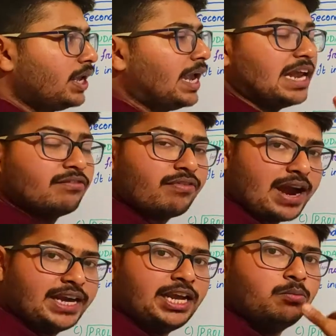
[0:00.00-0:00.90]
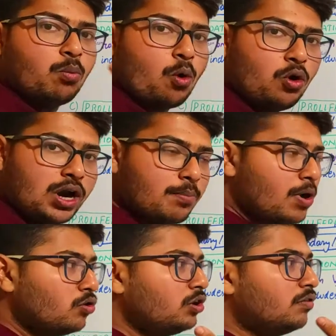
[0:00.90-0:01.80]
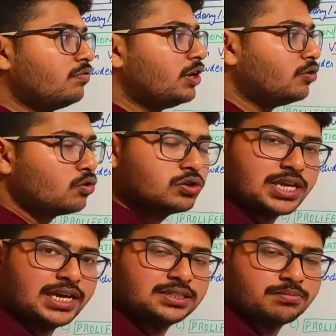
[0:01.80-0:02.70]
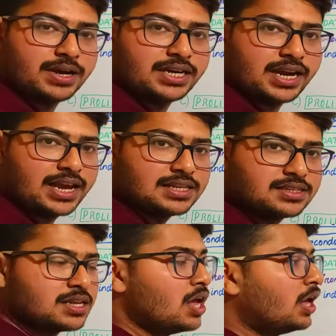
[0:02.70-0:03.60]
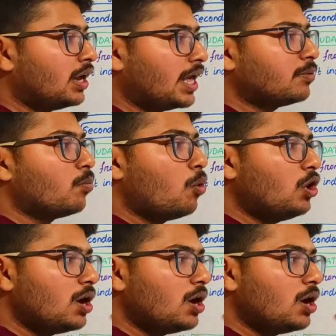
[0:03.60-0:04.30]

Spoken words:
inviting more amount of leukocytes materials, like more